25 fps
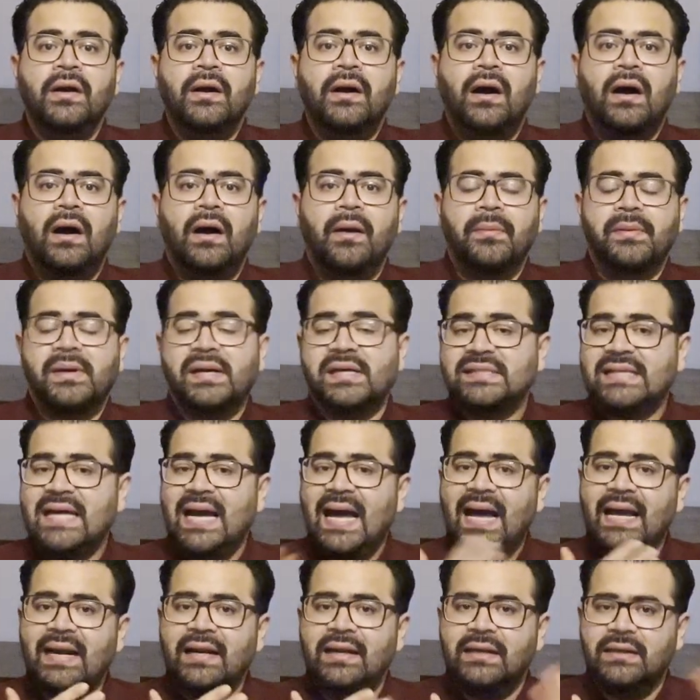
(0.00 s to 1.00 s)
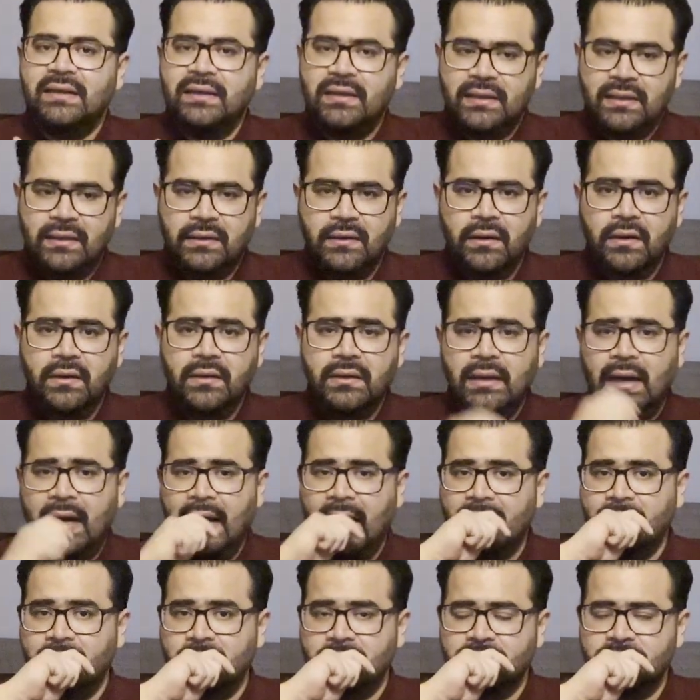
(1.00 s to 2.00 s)
because I
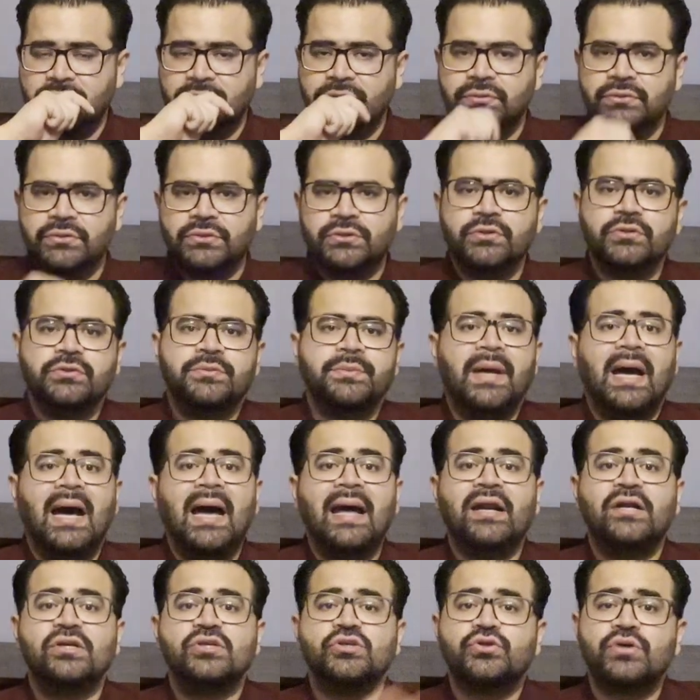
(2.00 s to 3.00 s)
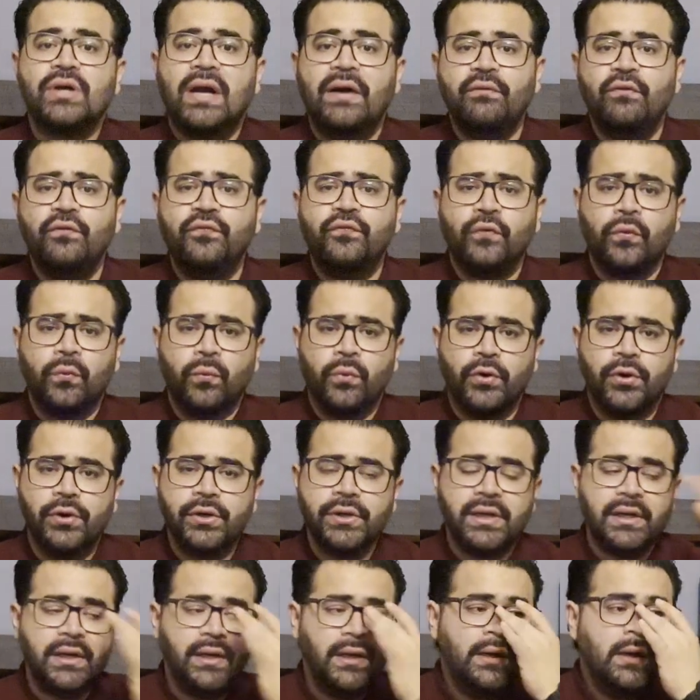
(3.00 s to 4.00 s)
had to travel for
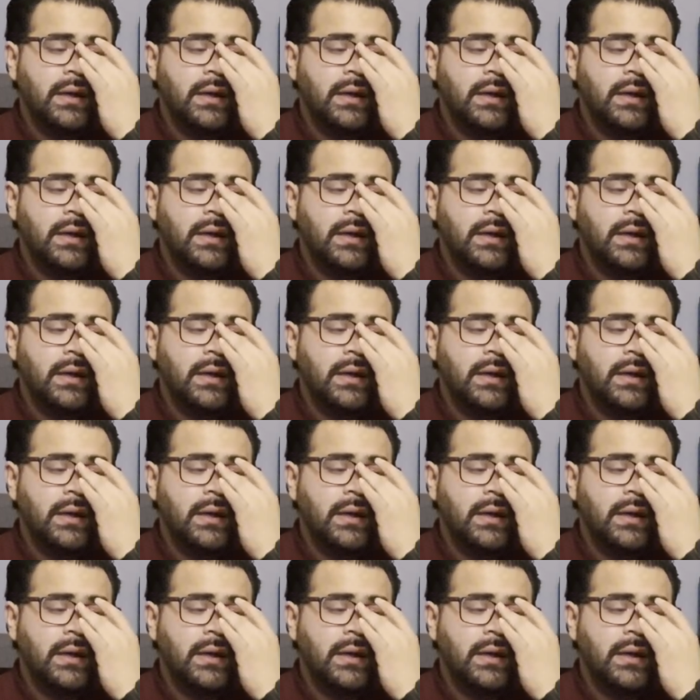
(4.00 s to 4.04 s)
work,